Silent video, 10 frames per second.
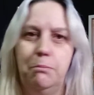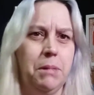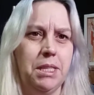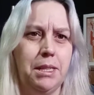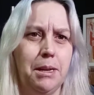
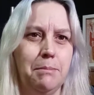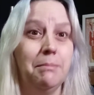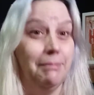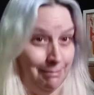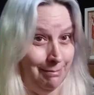mixed
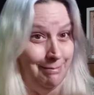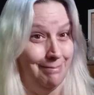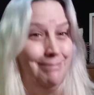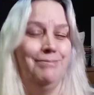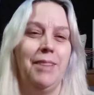up,
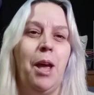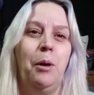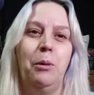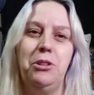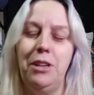
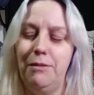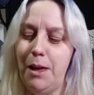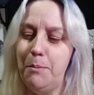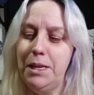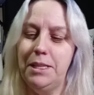once you have
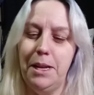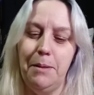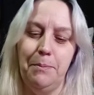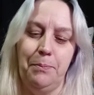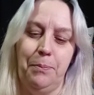that mixed
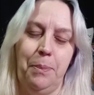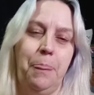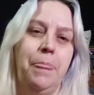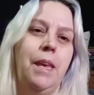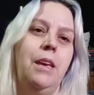up,
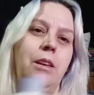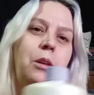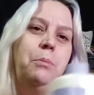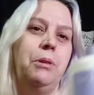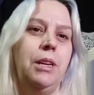
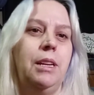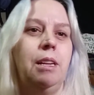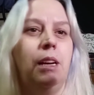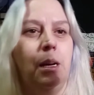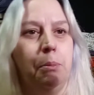you put
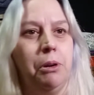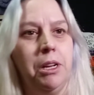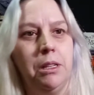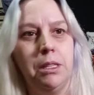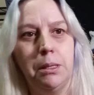in a
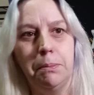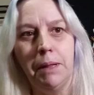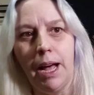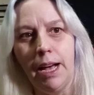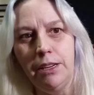pretty good
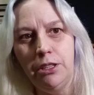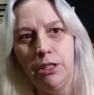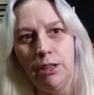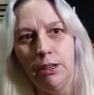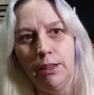
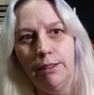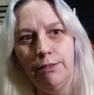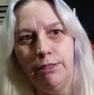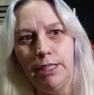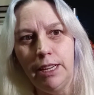splash
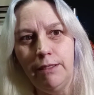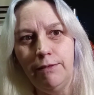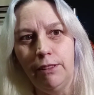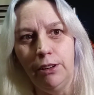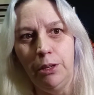of
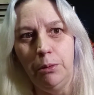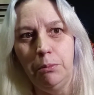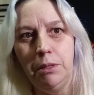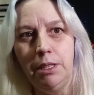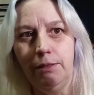10
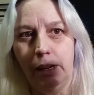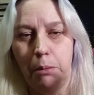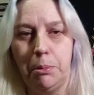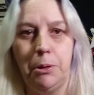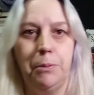volume
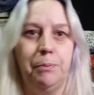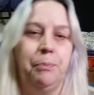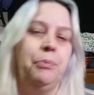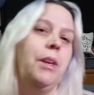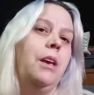developer.
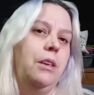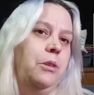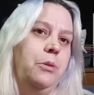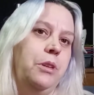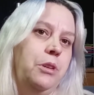
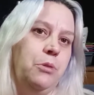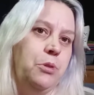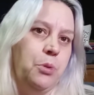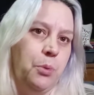You can use